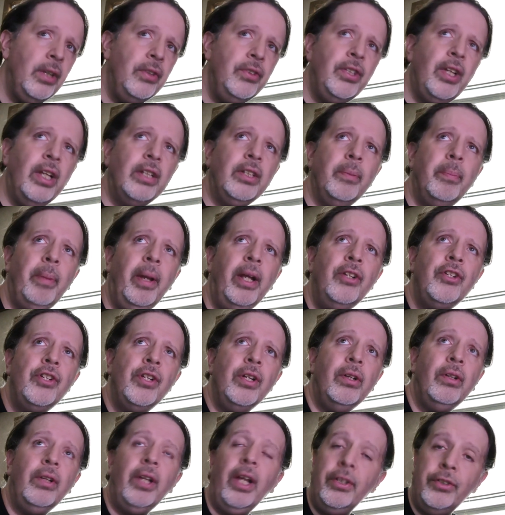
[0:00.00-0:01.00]
said The Big
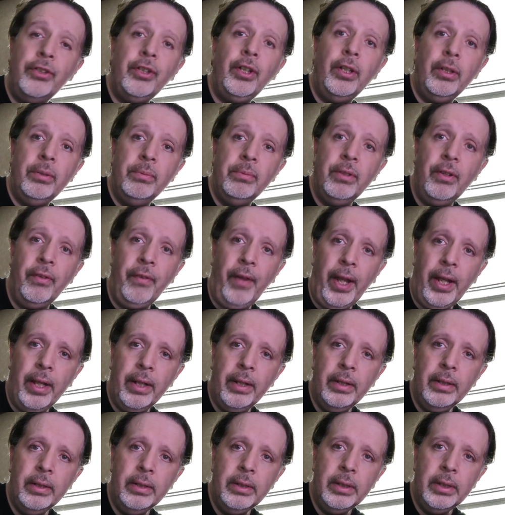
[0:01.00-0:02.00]
Chill, it's a good movie,
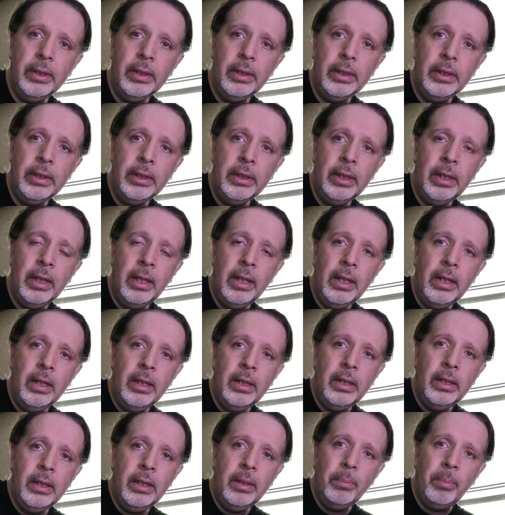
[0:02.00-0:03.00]

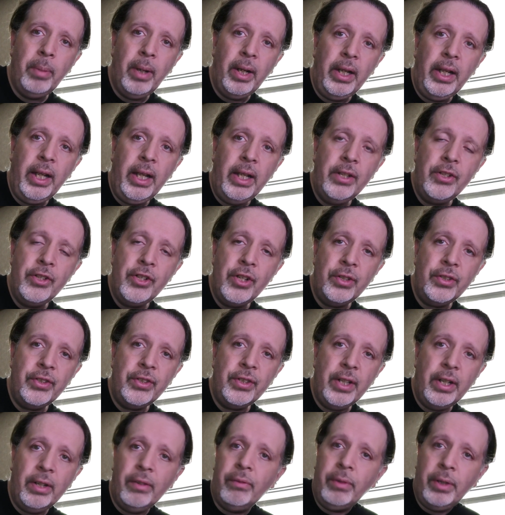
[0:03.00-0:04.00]
but he
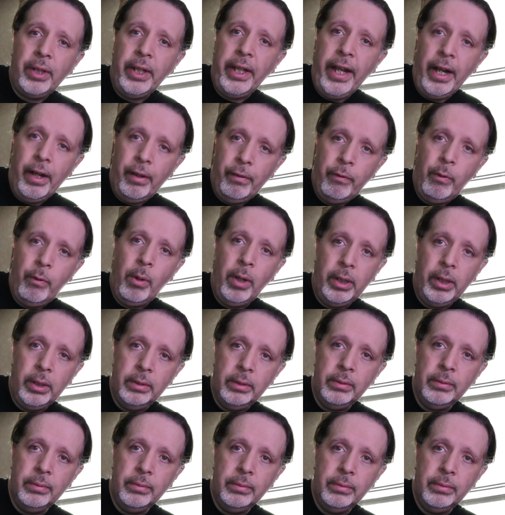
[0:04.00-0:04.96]
just didn't really care for